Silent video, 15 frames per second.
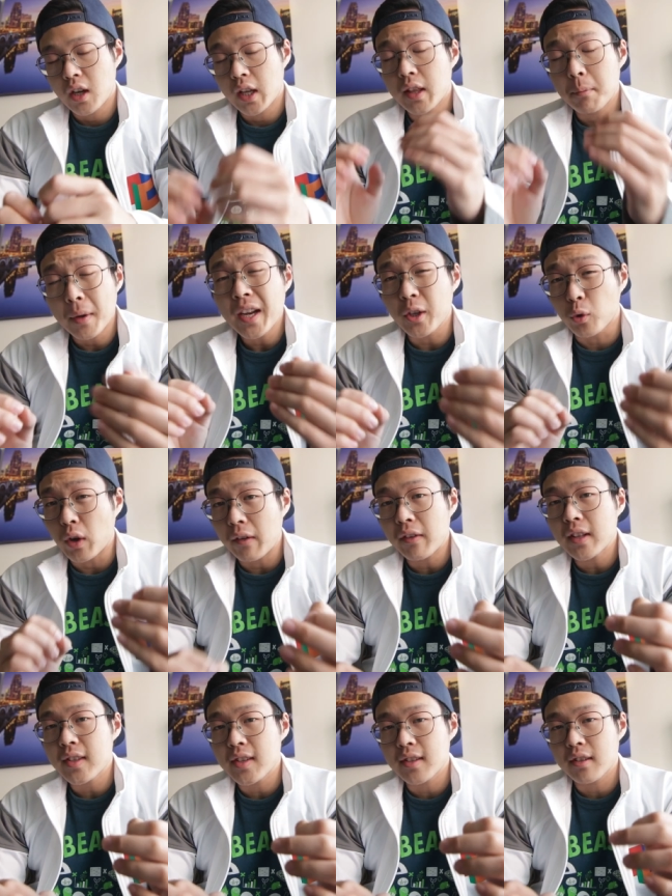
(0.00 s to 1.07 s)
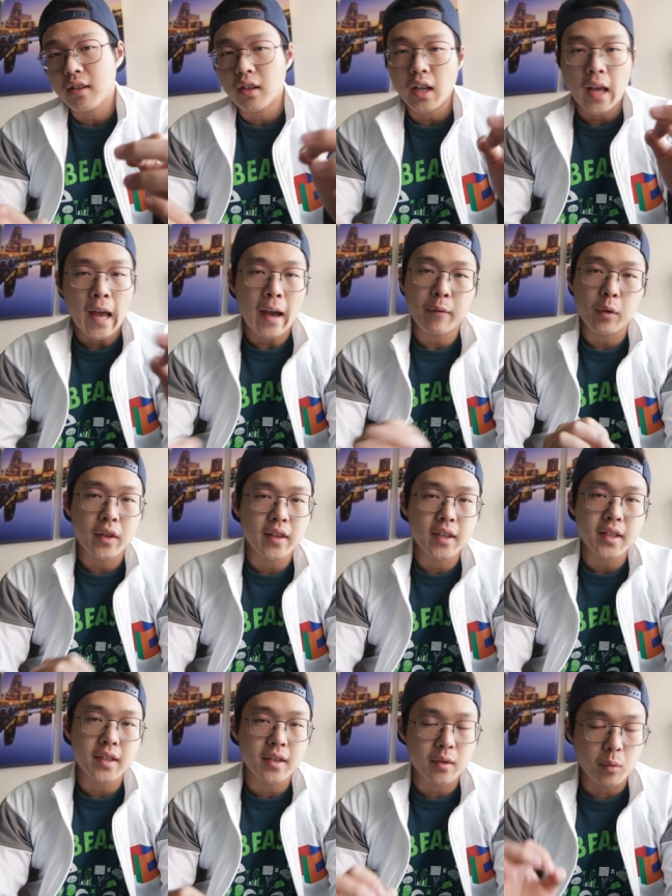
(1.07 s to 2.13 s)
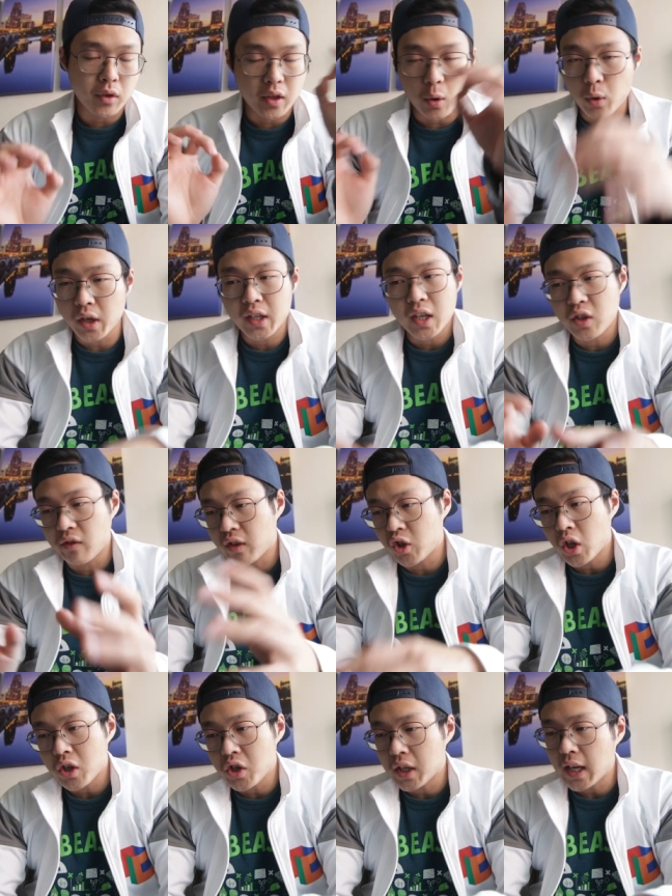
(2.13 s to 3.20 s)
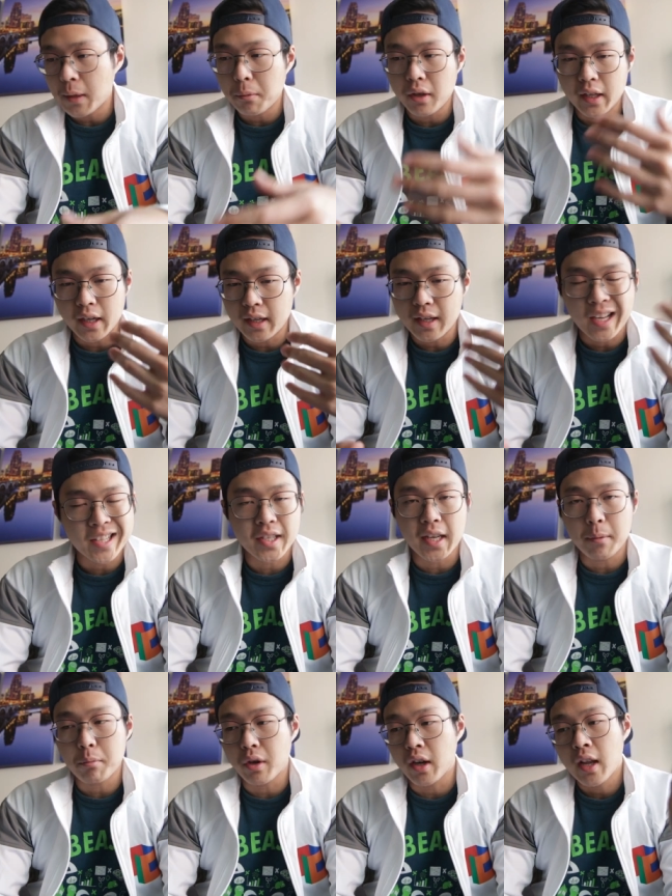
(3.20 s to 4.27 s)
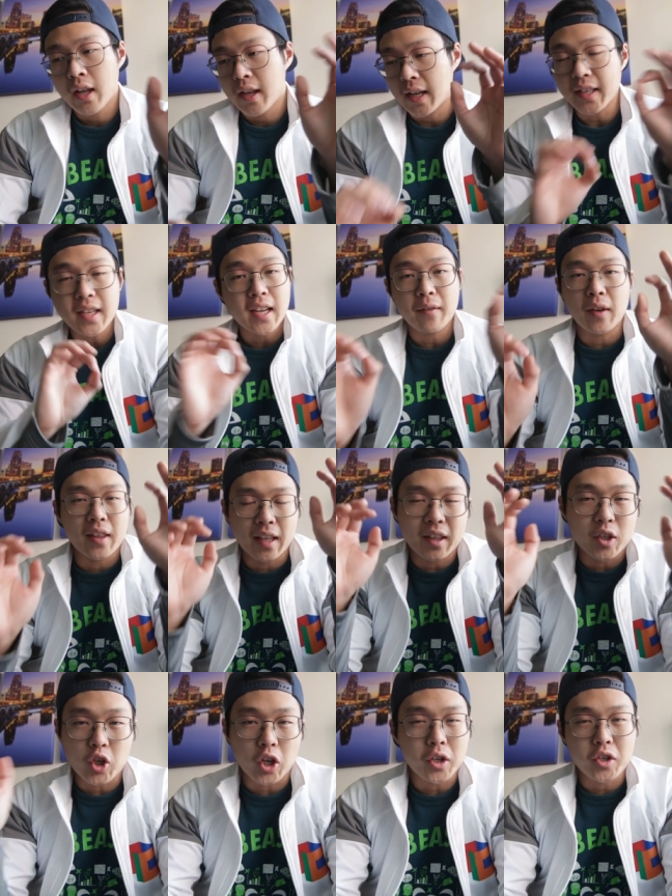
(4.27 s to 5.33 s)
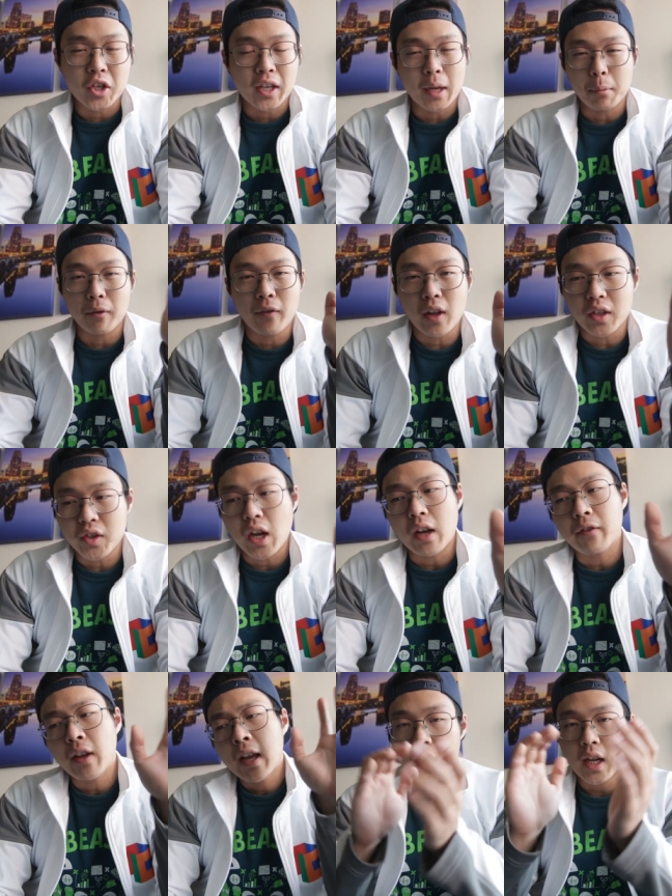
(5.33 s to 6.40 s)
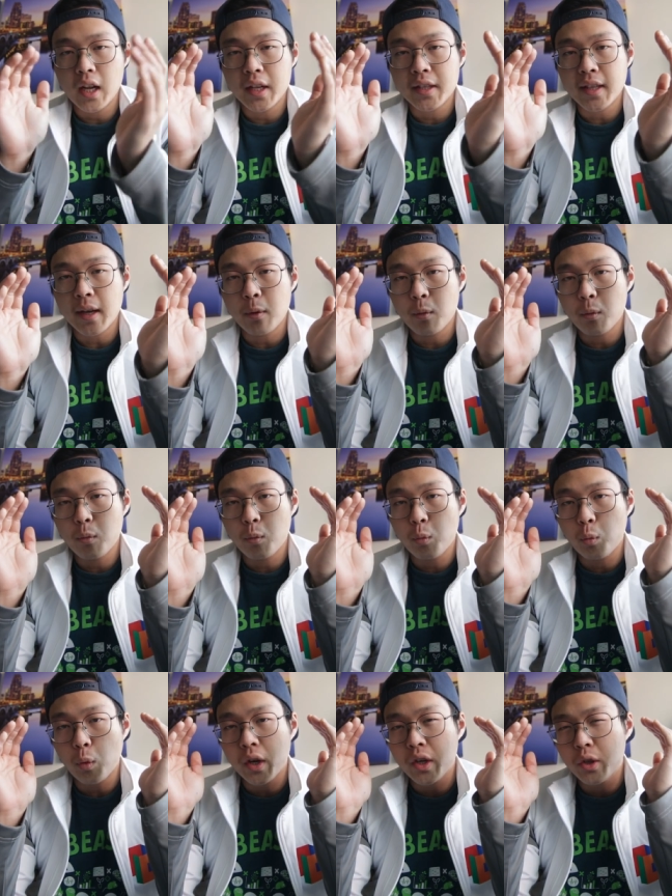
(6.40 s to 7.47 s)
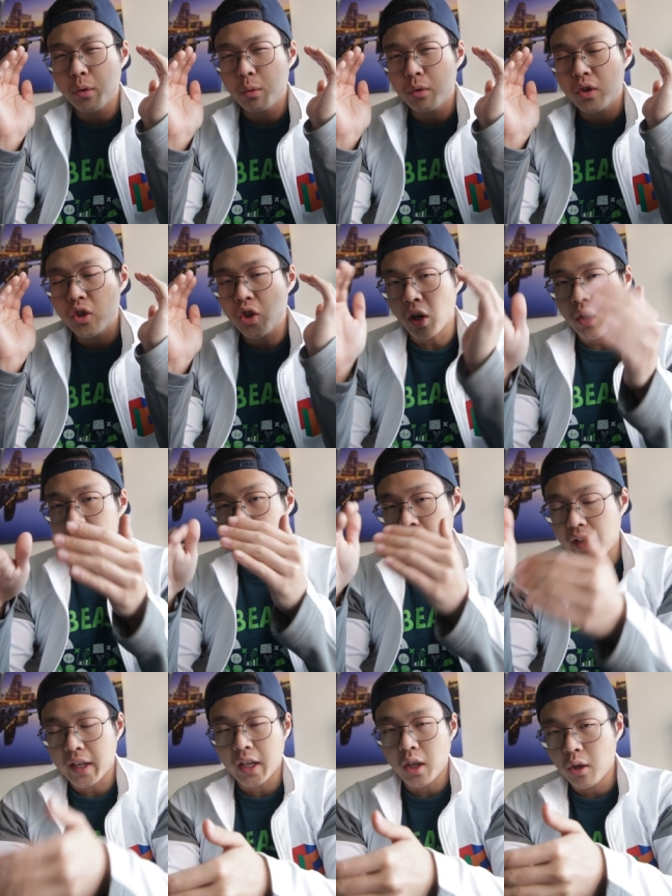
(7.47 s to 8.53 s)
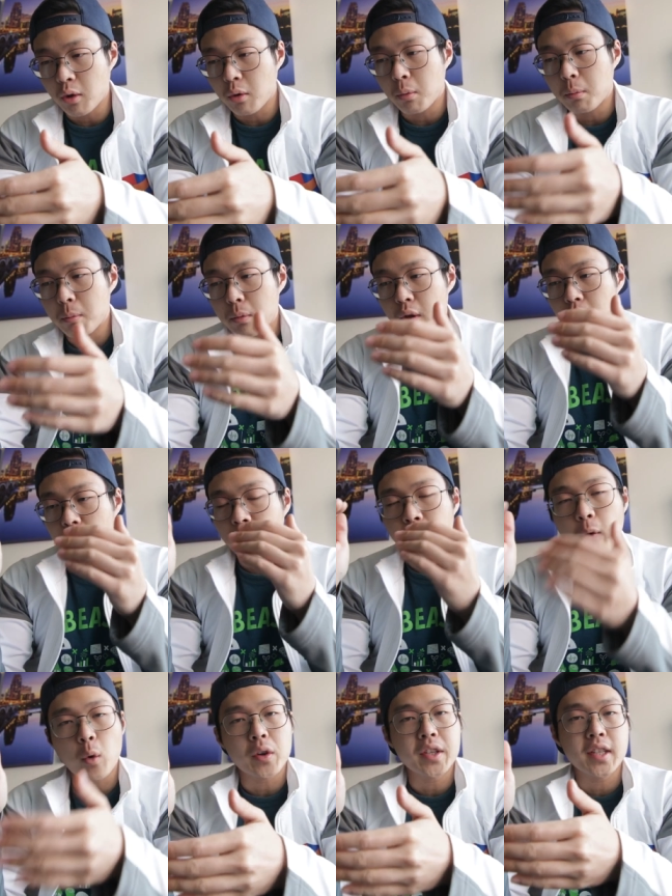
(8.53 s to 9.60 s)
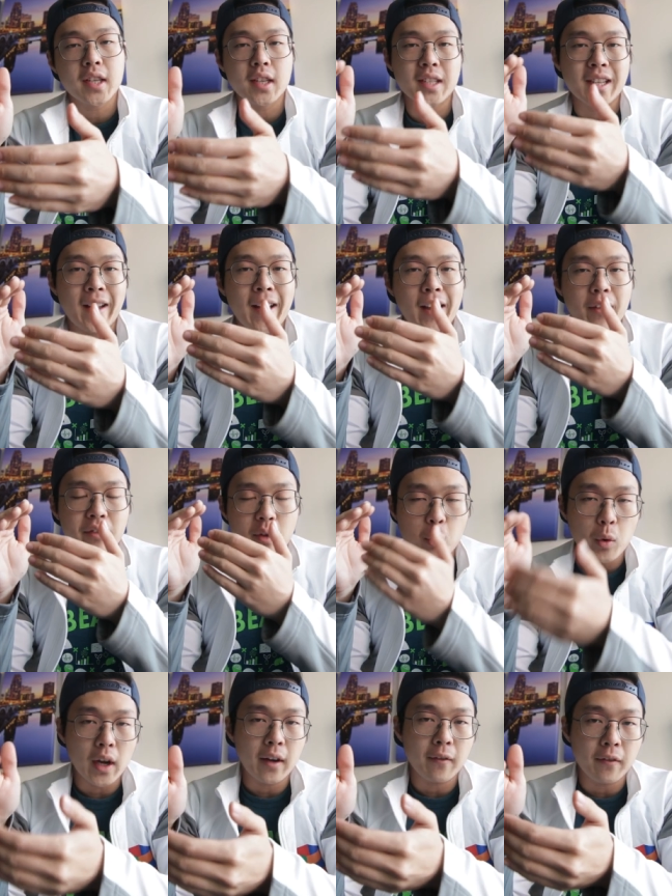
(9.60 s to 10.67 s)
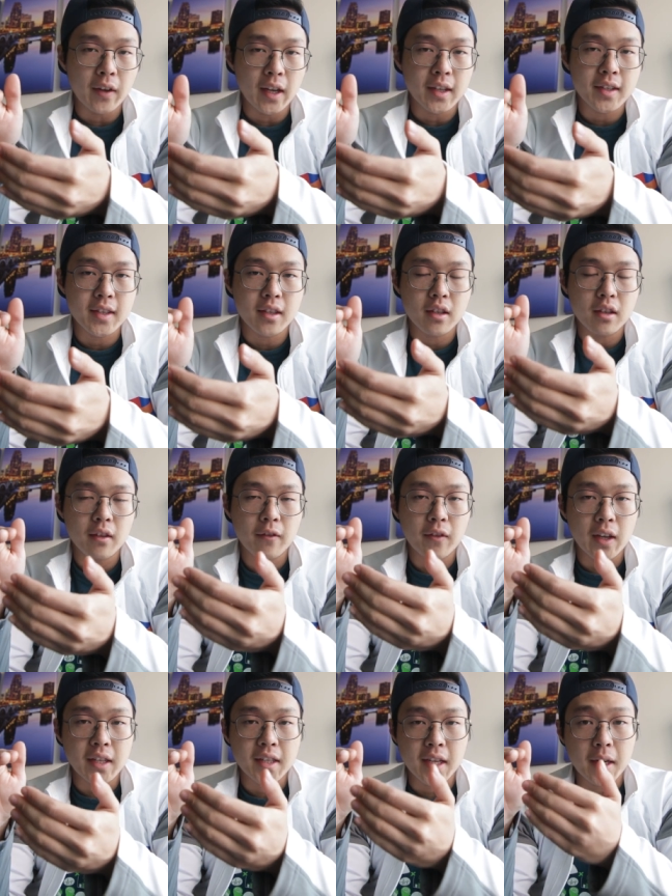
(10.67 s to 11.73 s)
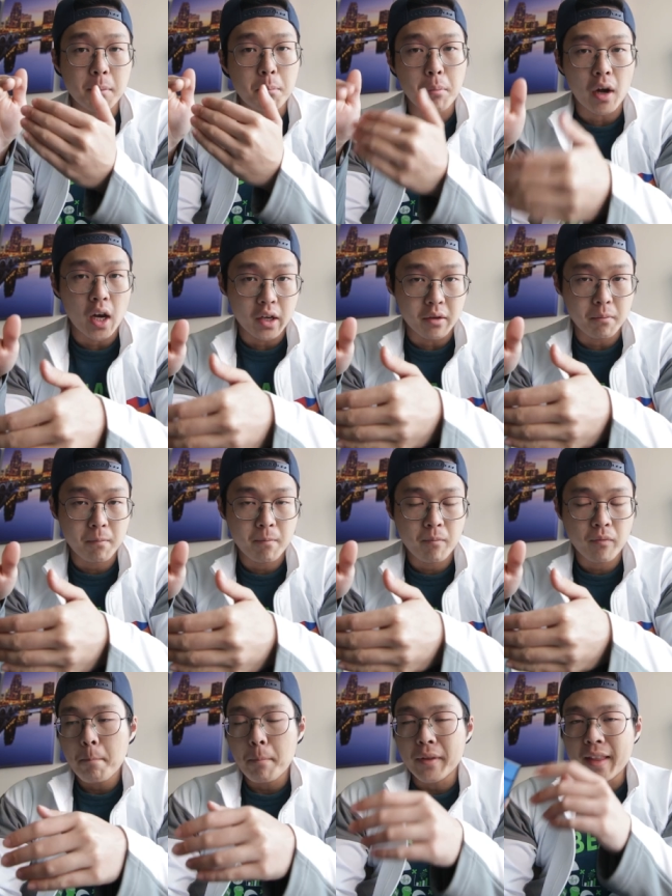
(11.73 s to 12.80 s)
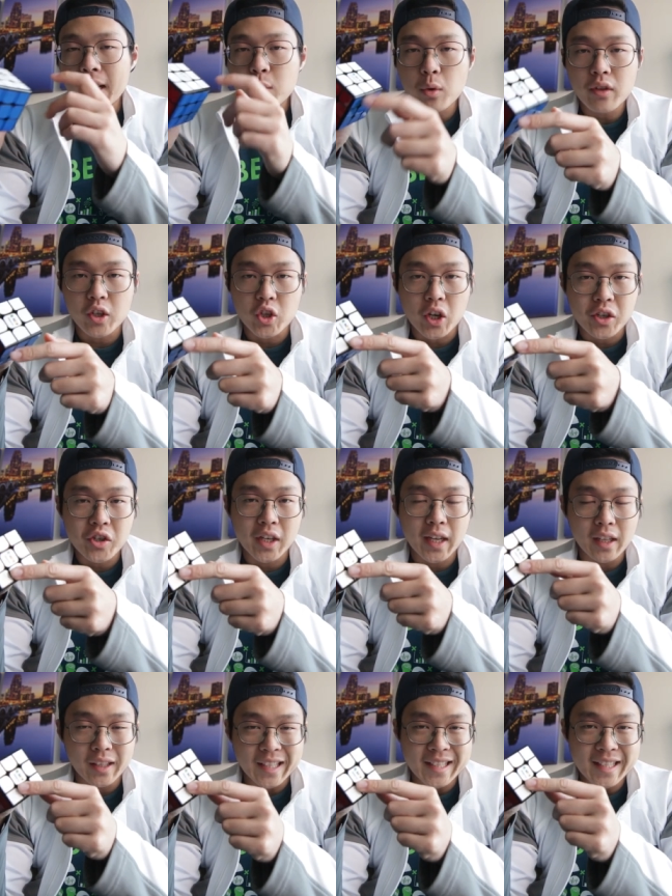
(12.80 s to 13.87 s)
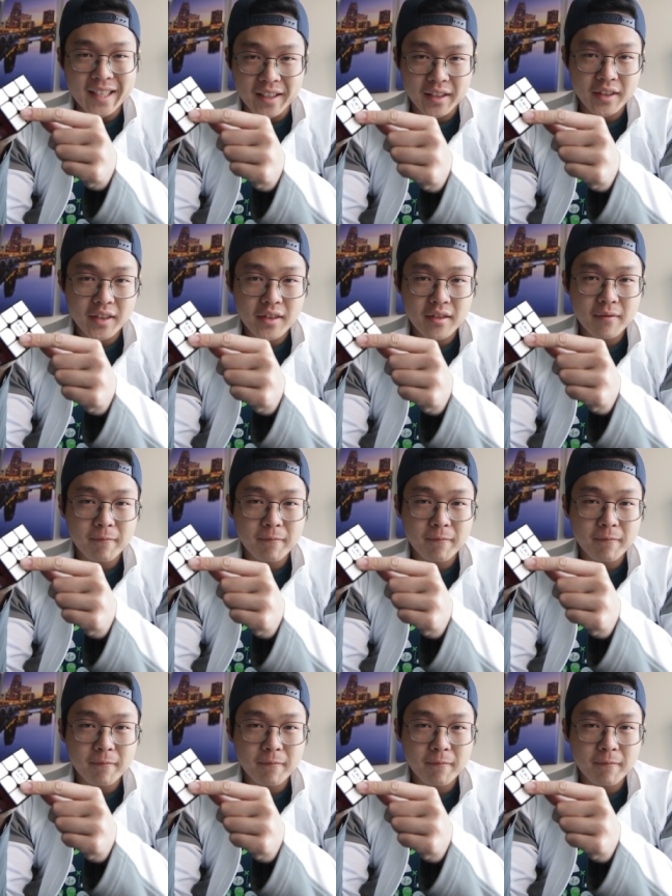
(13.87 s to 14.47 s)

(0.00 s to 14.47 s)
And the main grievance I have with this, with the orientation of the charging cable and it not staying put, isn't even that the charging cable falls off. It's that when you charge the cube, you're forced to have the white face facing bottom. But that's where the charging L E D is.